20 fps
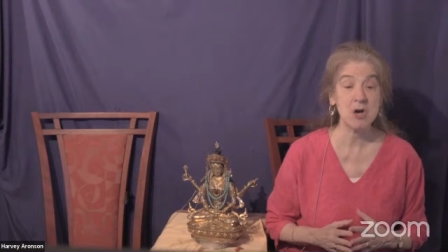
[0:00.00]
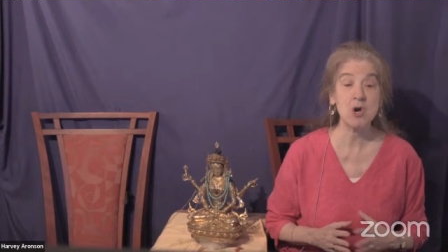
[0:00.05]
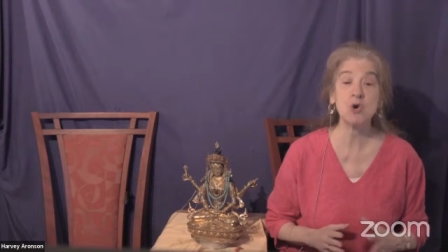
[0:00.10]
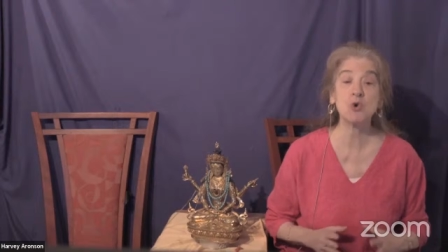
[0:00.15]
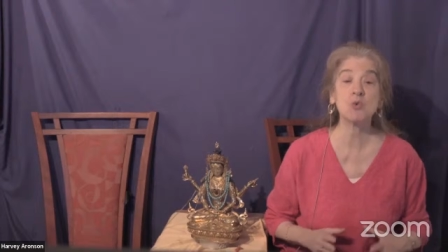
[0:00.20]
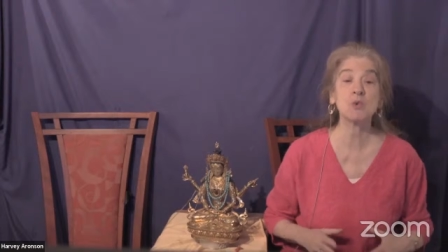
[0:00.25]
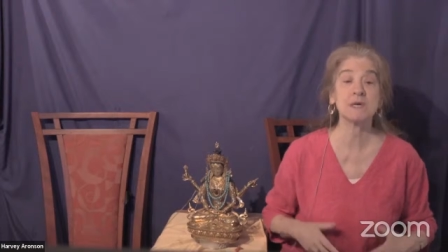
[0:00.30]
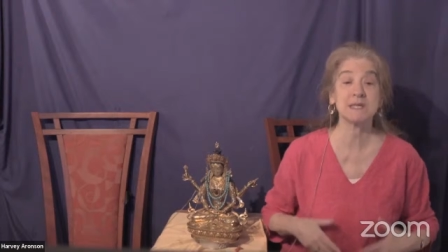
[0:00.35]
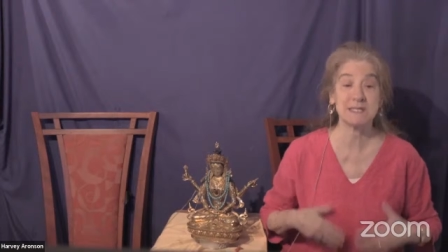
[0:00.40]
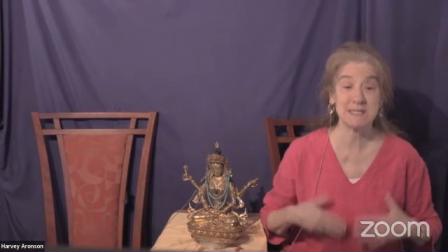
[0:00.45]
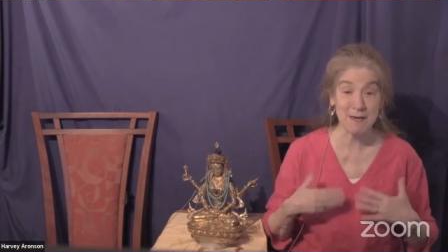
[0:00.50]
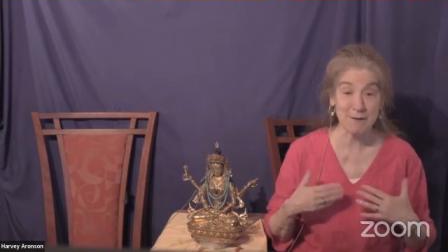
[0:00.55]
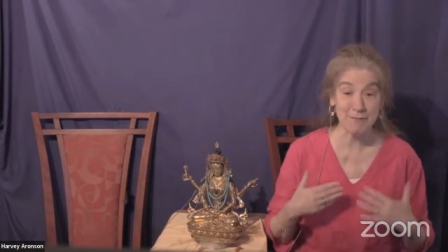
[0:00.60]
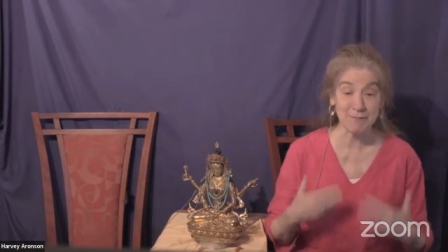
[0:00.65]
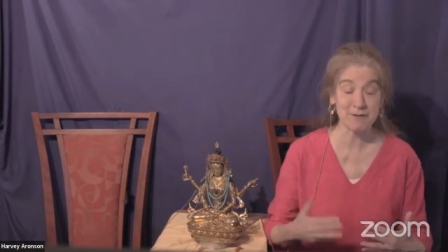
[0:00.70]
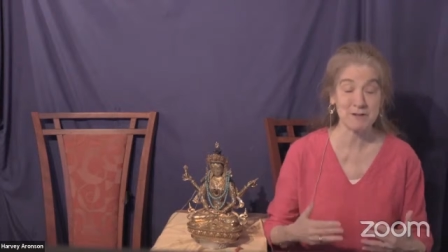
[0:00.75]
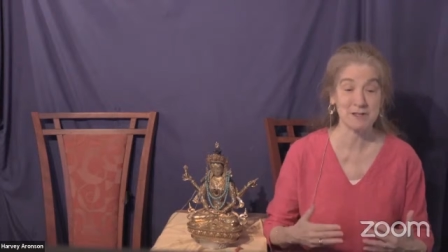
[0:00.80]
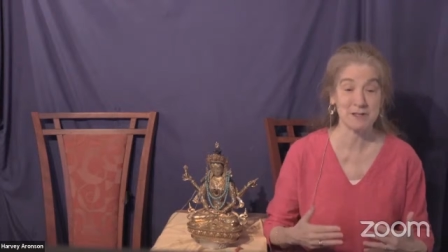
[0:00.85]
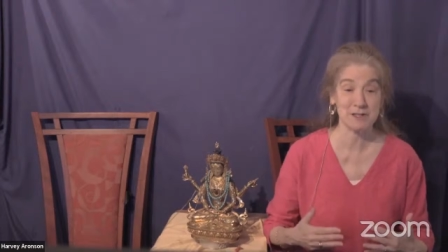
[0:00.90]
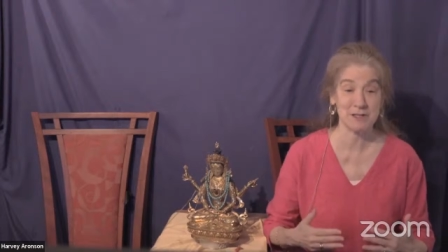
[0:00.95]
But we
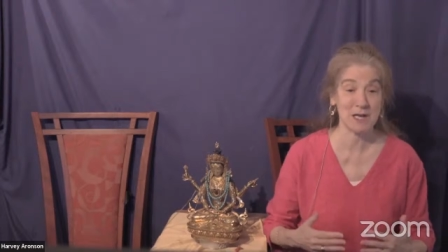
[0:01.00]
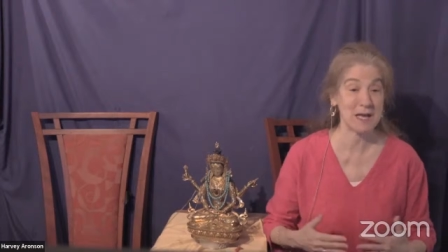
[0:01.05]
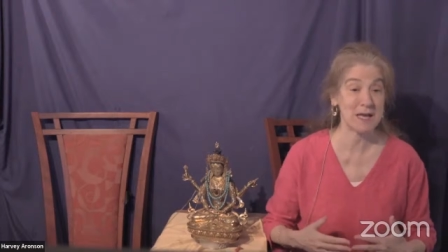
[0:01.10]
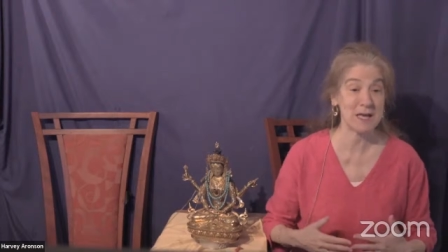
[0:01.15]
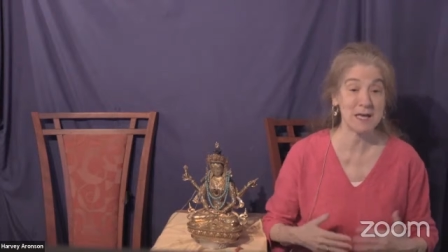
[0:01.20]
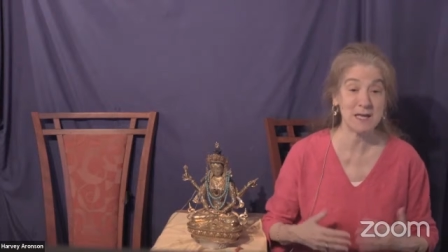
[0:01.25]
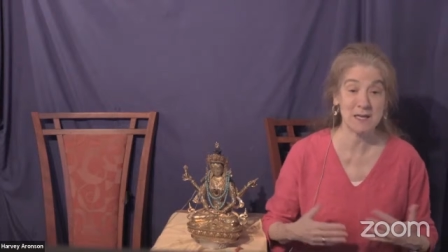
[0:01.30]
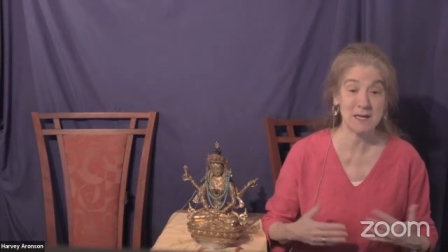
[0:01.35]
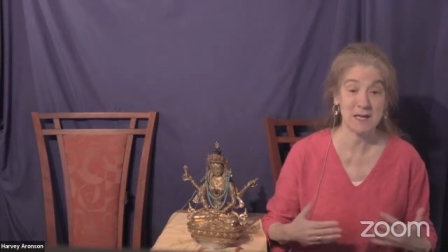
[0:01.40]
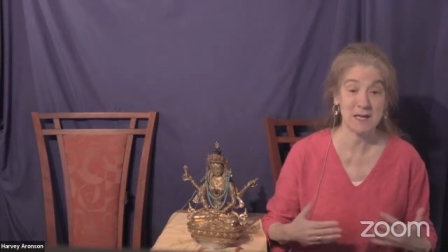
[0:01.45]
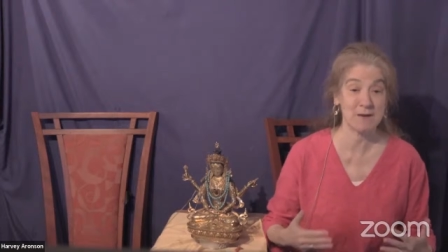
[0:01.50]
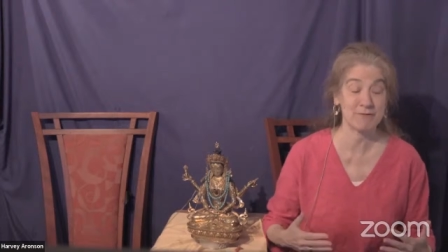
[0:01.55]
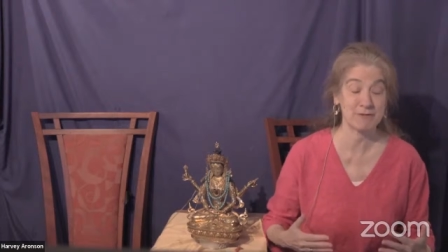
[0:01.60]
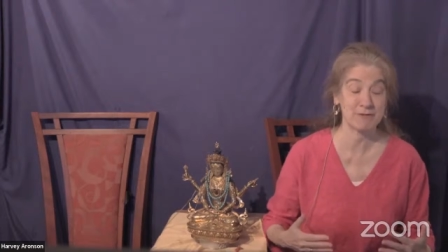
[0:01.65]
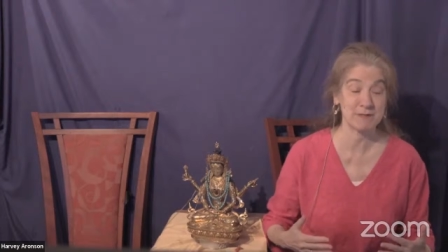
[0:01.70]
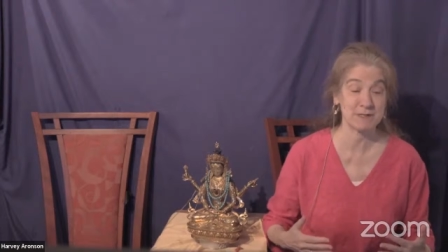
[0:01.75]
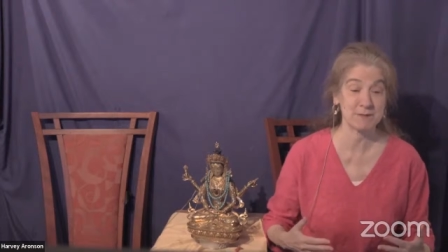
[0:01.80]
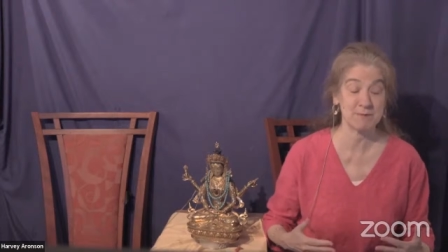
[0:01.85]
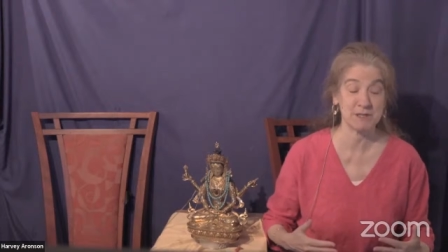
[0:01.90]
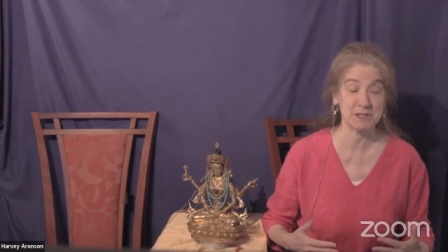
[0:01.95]
definitely, and ever
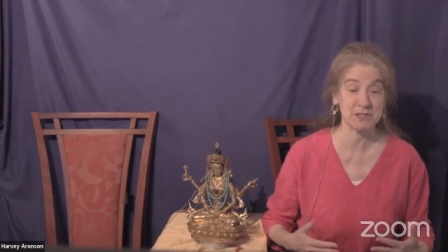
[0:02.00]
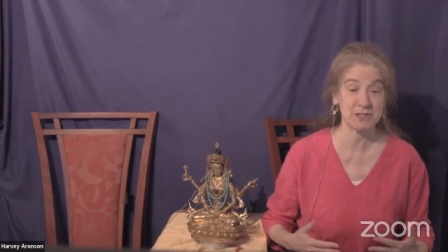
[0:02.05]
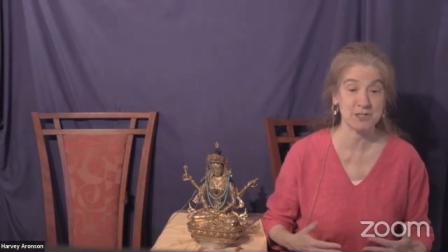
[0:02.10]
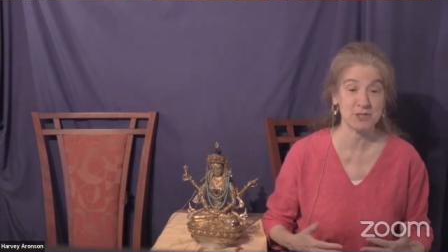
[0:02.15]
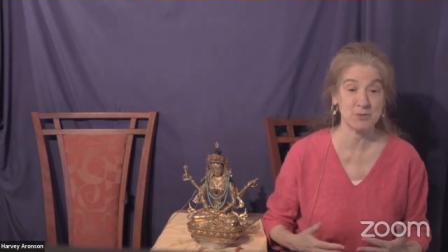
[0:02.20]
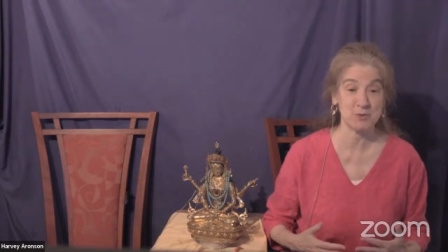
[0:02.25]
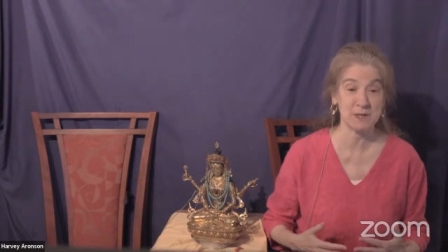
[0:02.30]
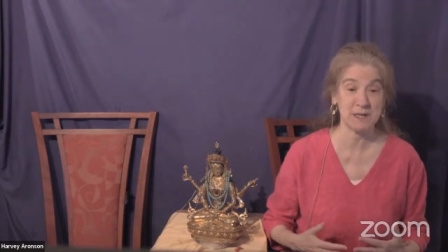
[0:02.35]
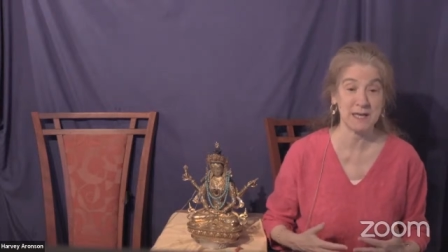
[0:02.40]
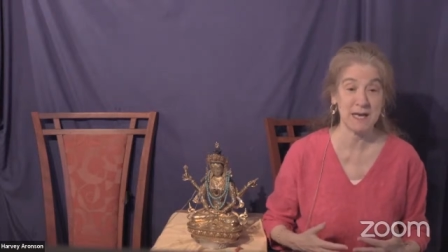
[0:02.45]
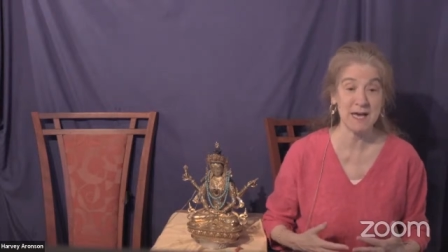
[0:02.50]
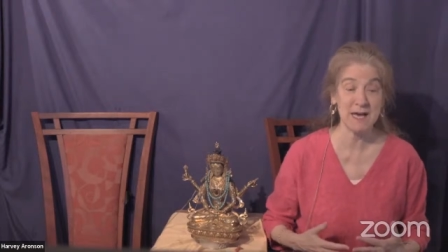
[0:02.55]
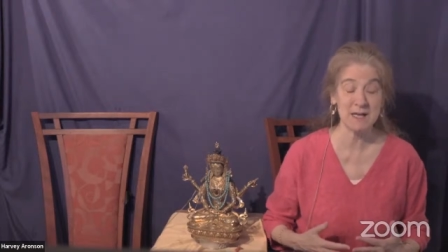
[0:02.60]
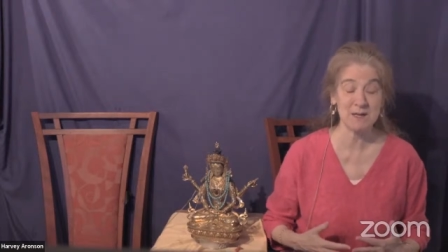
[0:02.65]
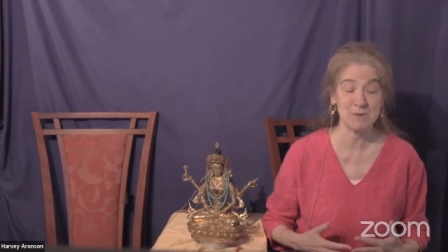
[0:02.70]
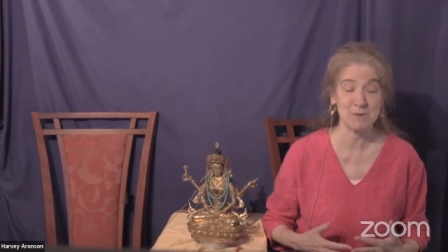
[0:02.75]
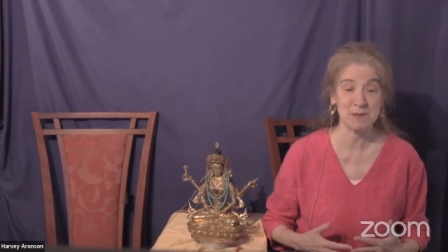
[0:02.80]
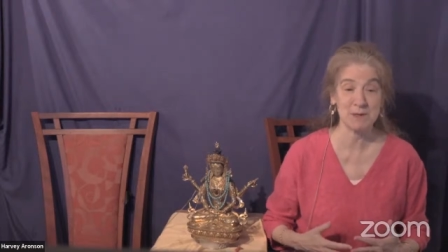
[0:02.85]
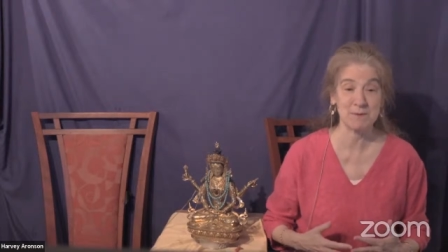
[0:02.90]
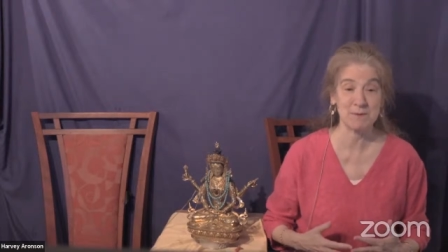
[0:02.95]
as much as we
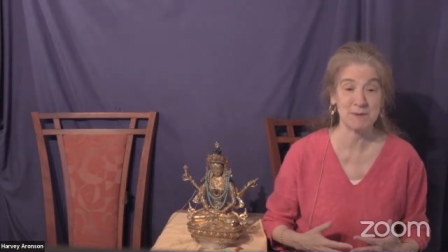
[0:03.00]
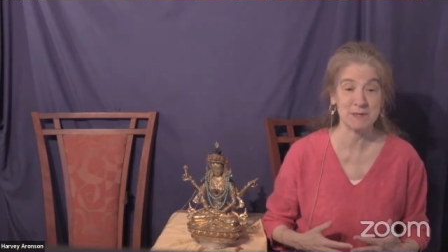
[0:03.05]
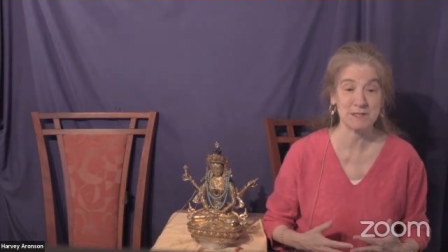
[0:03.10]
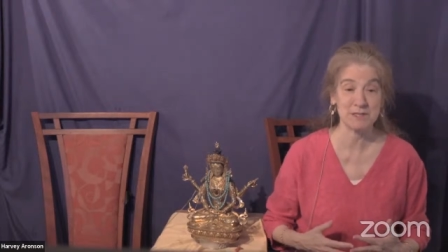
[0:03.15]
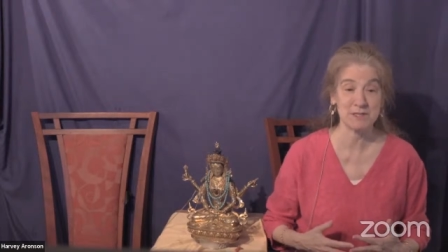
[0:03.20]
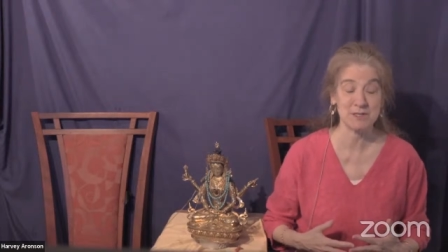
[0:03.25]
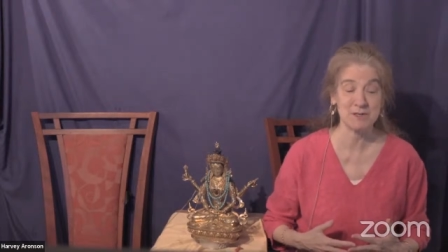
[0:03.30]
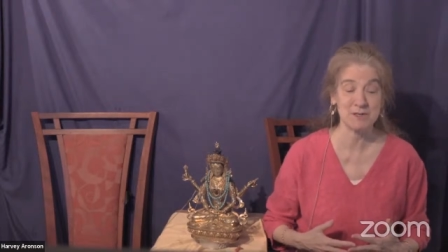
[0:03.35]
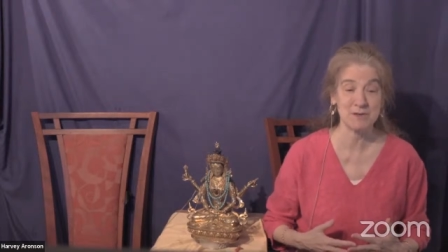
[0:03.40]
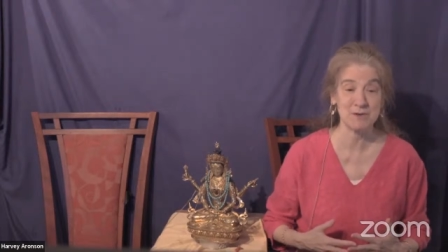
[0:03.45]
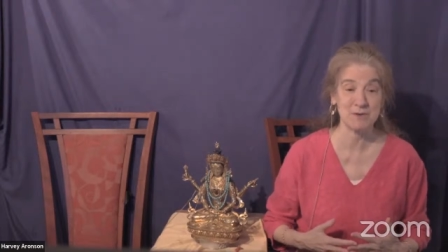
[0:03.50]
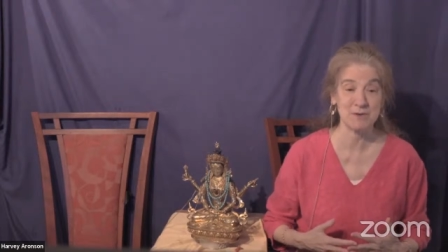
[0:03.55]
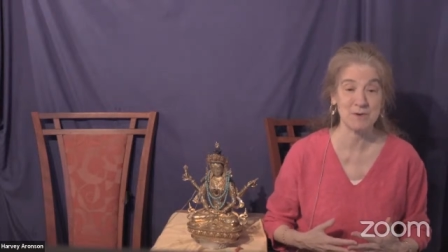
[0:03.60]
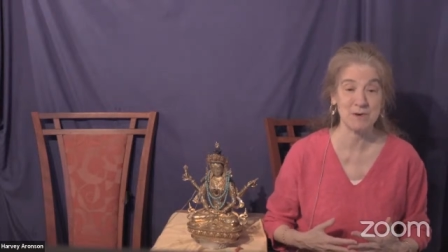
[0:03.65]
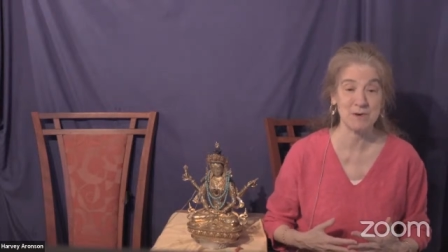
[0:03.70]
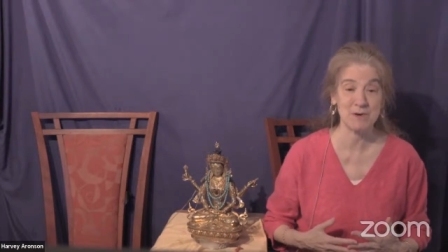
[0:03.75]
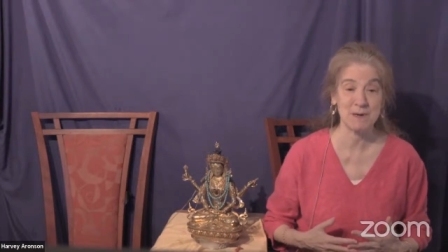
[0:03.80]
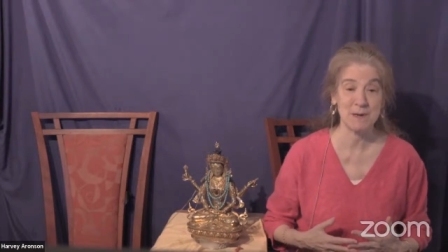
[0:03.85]
can, we must do.